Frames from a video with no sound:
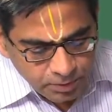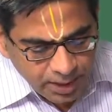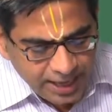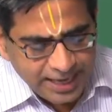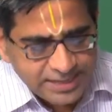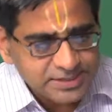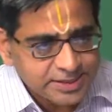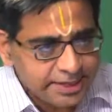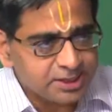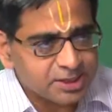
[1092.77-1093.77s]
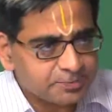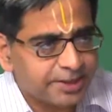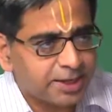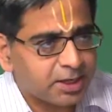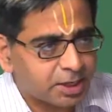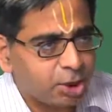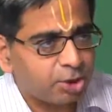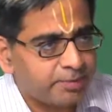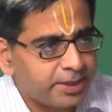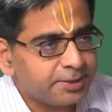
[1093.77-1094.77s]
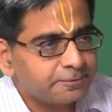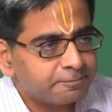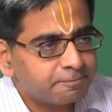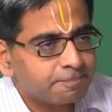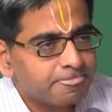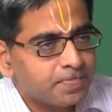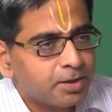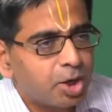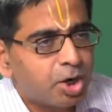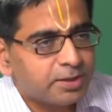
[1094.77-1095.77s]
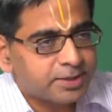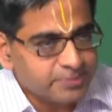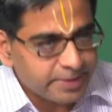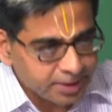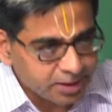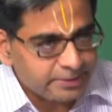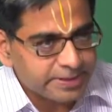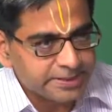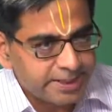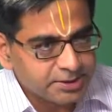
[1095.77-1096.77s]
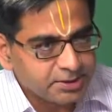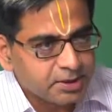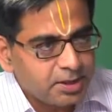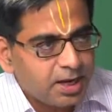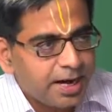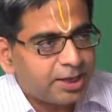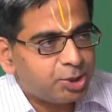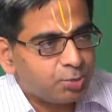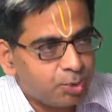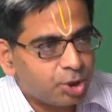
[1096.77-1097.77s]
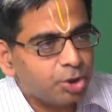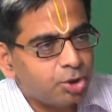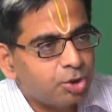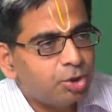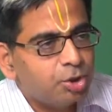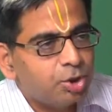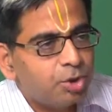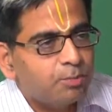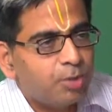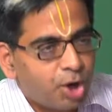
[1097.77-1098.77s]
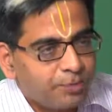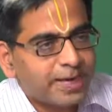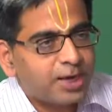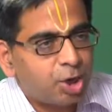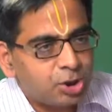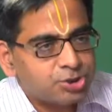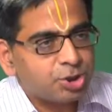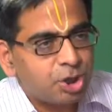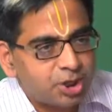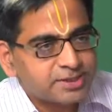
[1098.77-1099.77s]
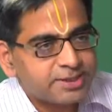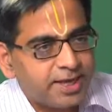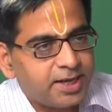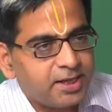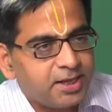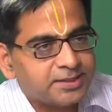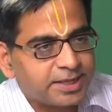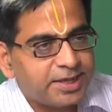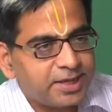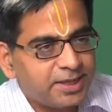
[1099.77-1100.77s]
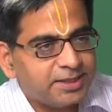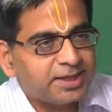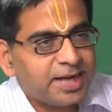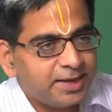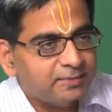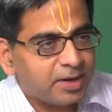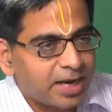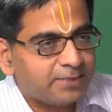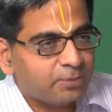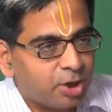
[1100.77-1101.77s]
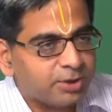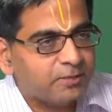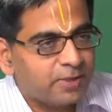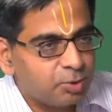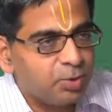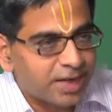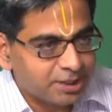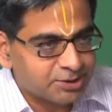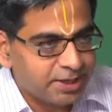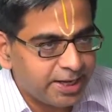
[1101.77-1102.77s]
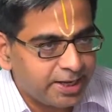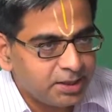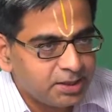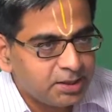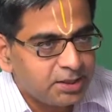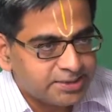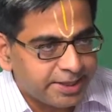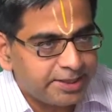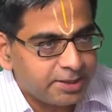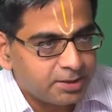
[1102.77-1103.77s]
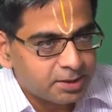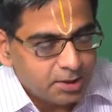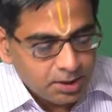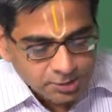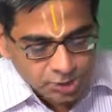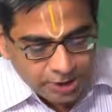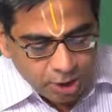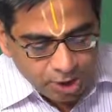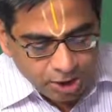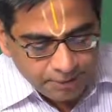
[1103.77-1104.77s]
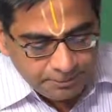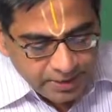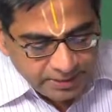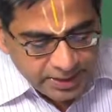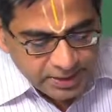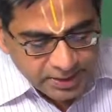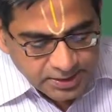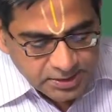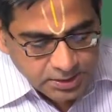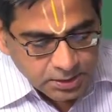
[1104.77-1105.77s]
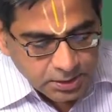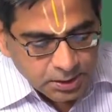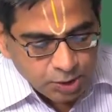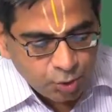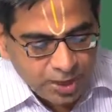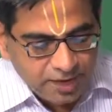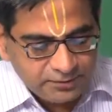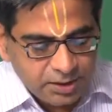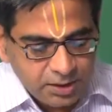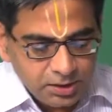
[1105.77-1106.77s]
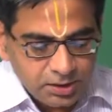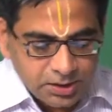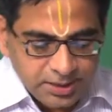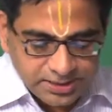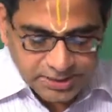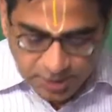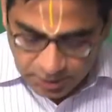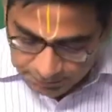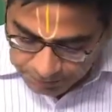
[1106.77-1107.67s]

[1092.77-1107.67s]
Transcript: has sent this particular document or this particular message, and tomorrow Bob can also not say suddenly that I am not the one who actually had sent it. So, in order to prevent this, you have the digital